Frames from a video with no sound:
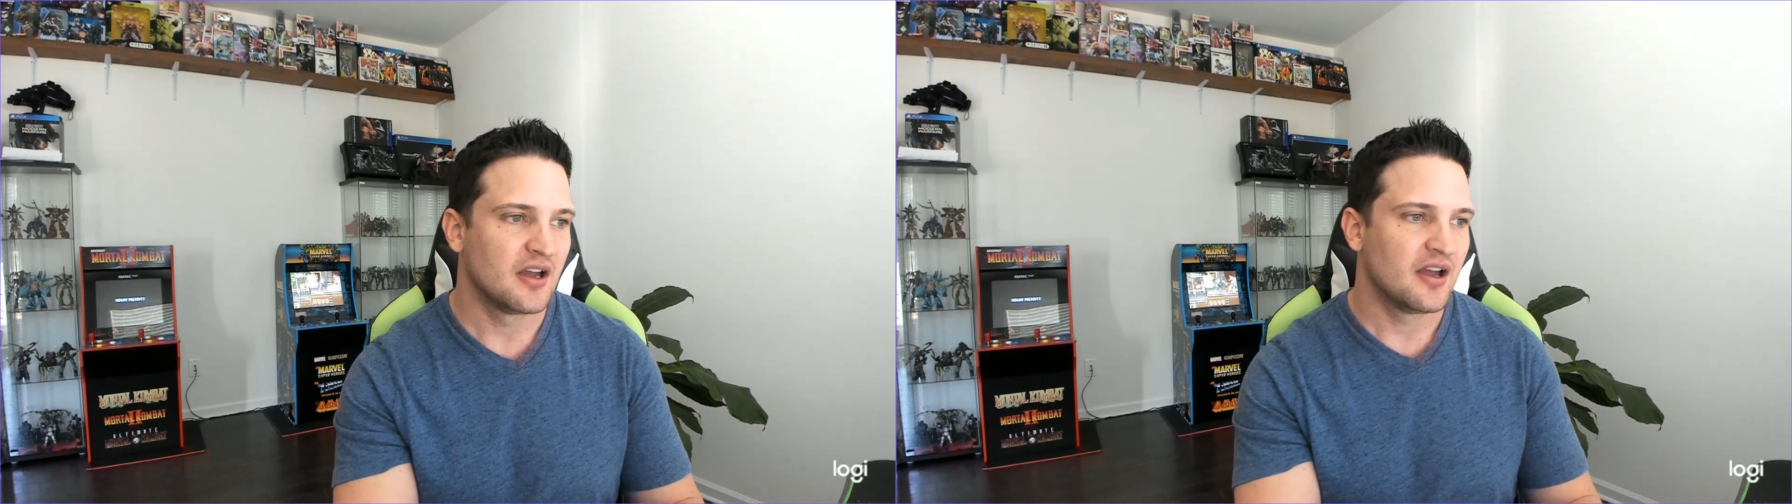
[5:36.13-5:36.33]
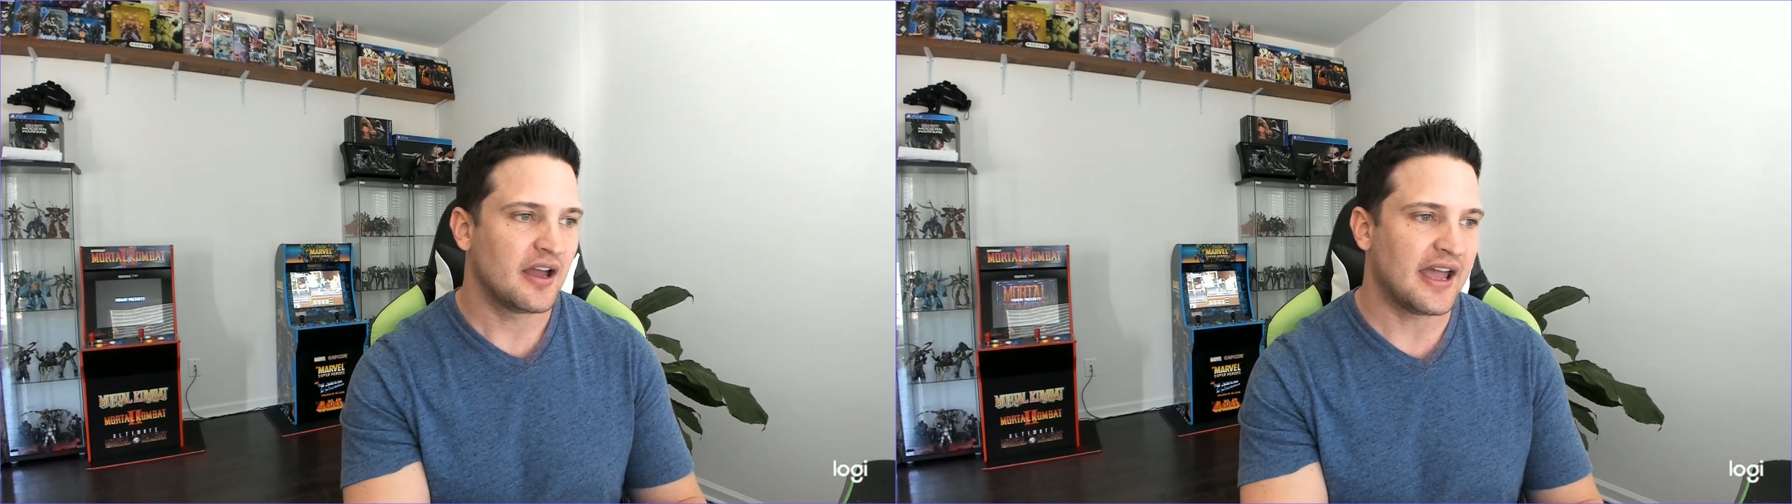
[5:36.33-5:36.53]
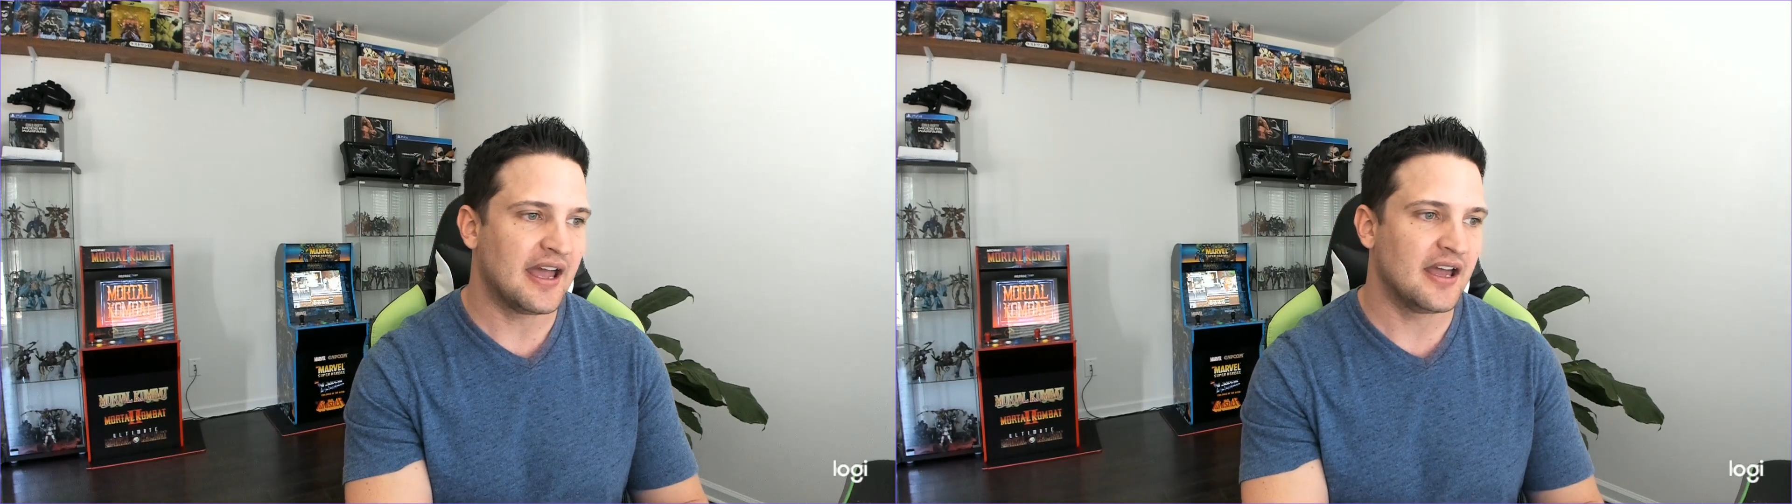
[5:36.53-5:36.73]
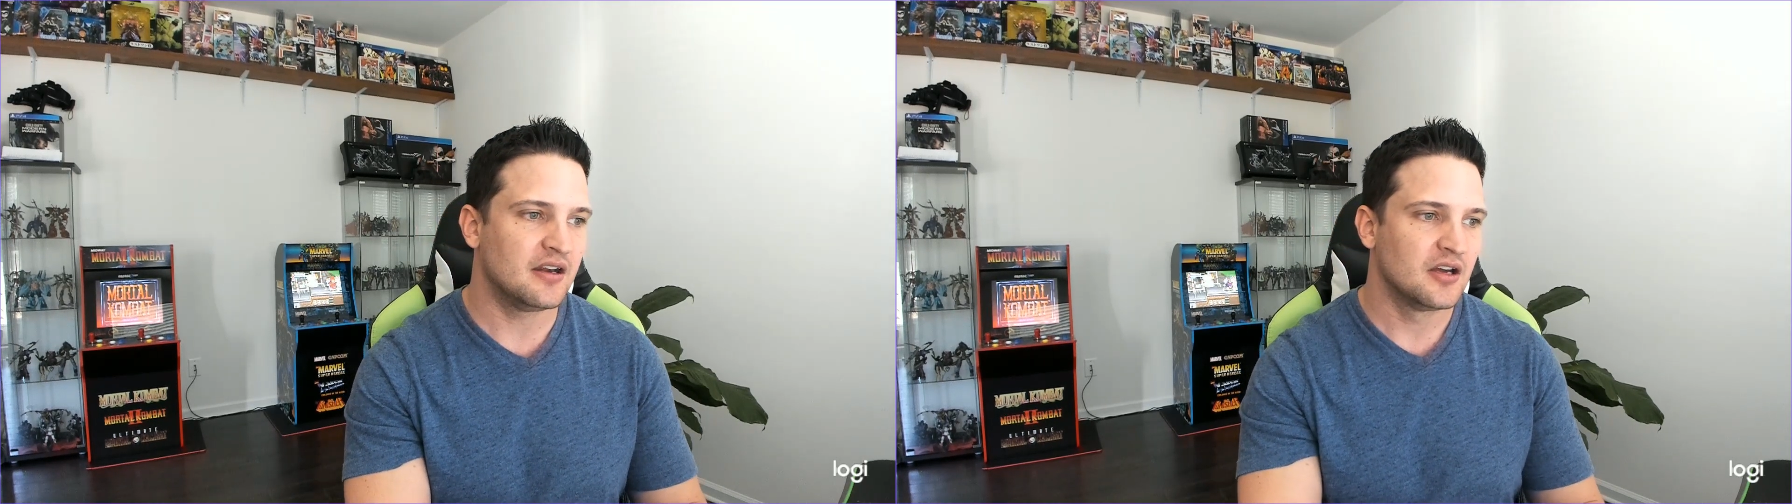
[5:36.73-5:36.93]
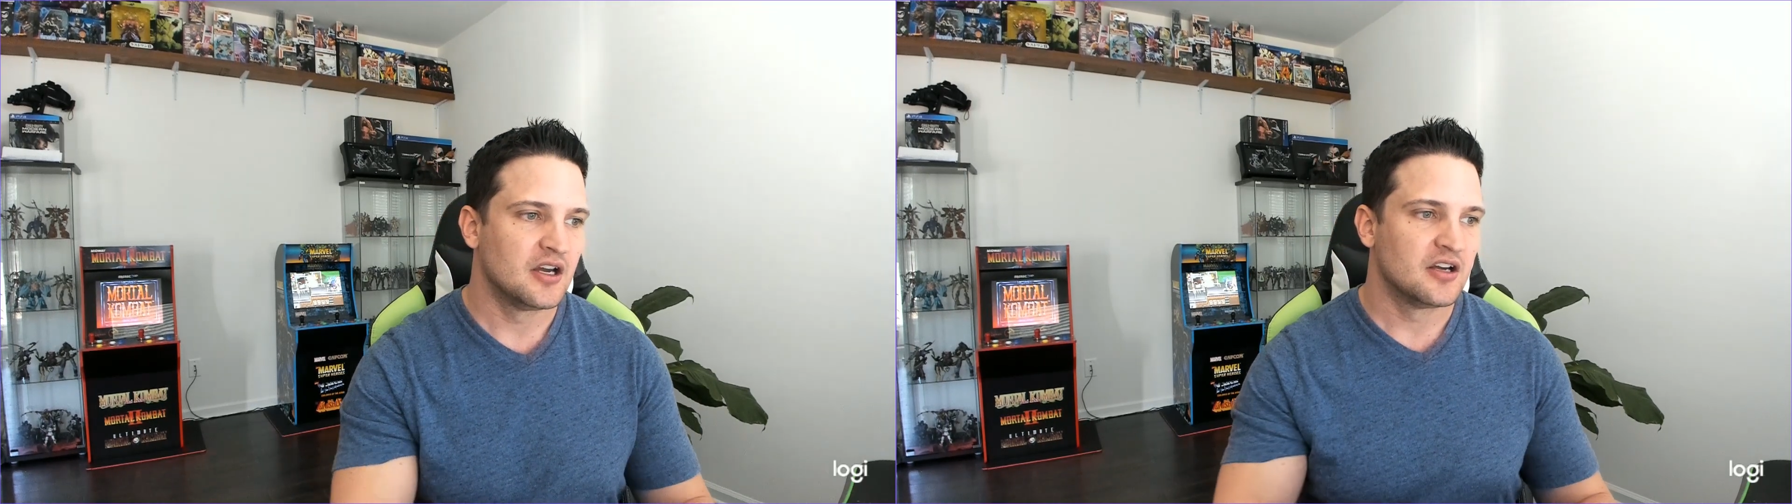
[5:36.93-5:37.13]

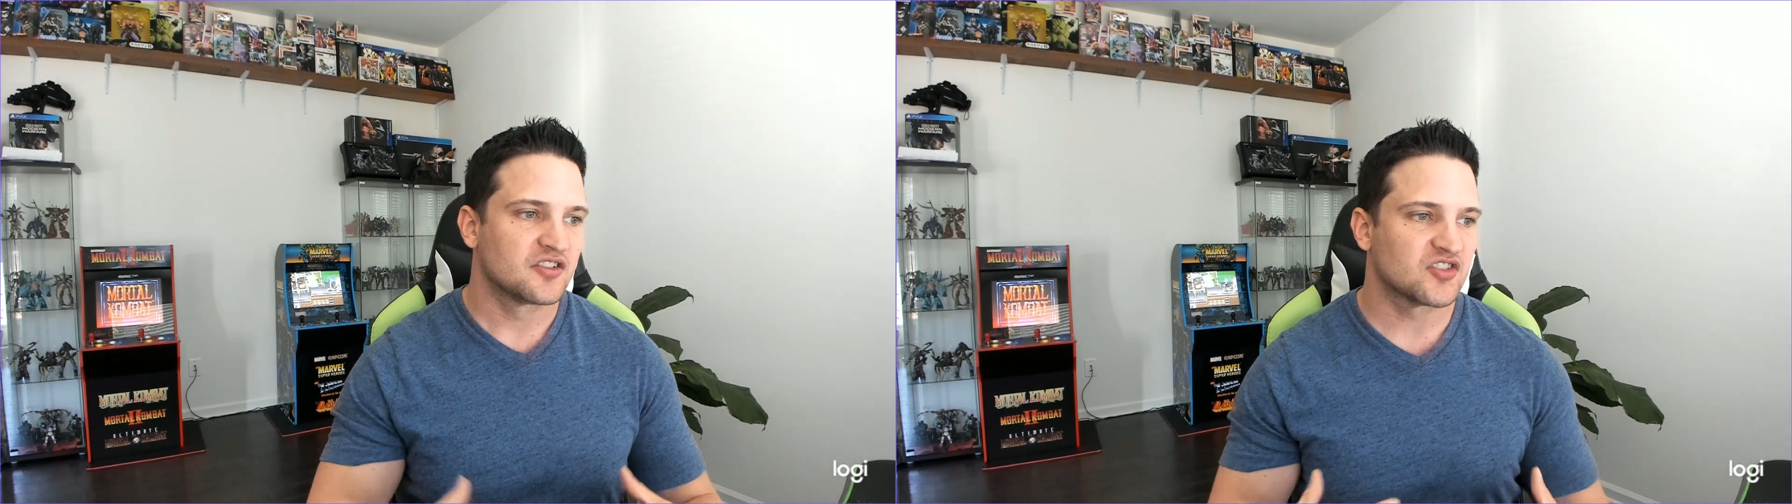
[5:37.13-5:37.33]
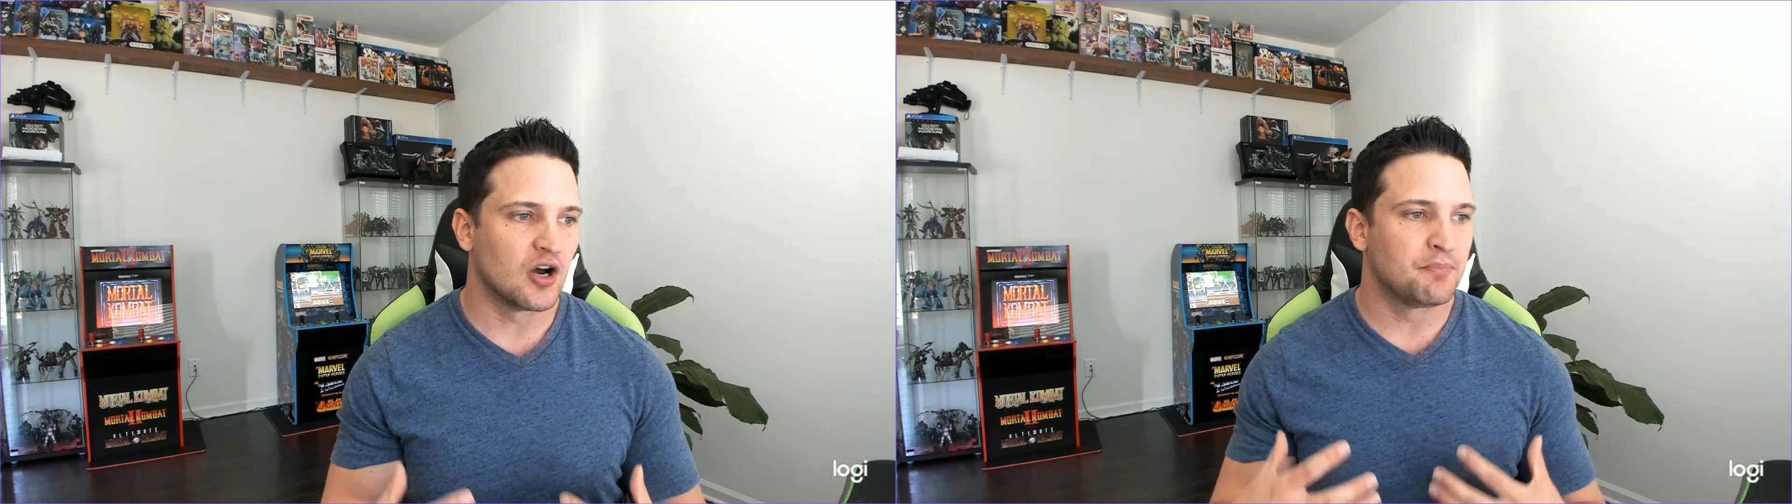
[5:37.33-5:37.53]
and some